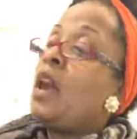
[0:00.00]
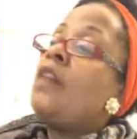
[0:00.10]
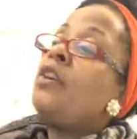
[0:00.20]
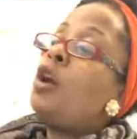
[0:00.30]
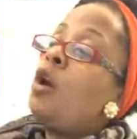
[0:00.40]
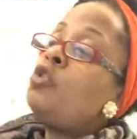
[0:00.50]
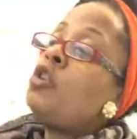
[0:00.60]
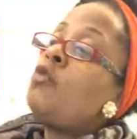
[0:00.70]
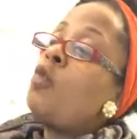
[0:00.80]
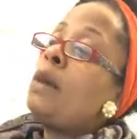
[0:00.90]
The culture
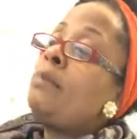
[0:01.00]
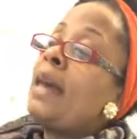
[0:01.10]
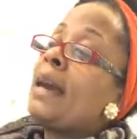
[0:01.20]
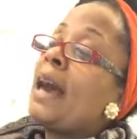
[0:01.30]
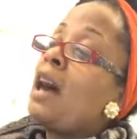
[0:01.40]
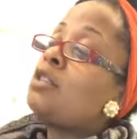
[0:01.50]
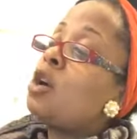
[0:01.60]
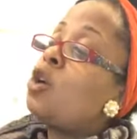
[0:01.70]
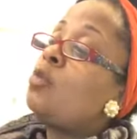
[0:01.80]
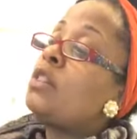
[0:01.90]
of one black
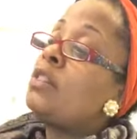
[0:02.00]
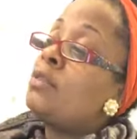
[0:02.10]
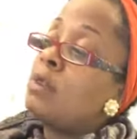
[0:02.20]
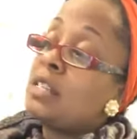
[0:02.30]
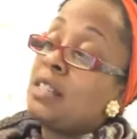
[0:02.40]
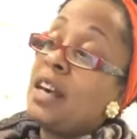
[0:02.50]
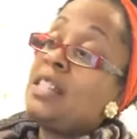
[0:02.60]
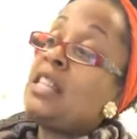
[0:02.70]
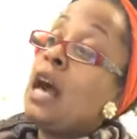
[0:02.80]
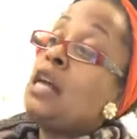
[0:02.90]
household was thus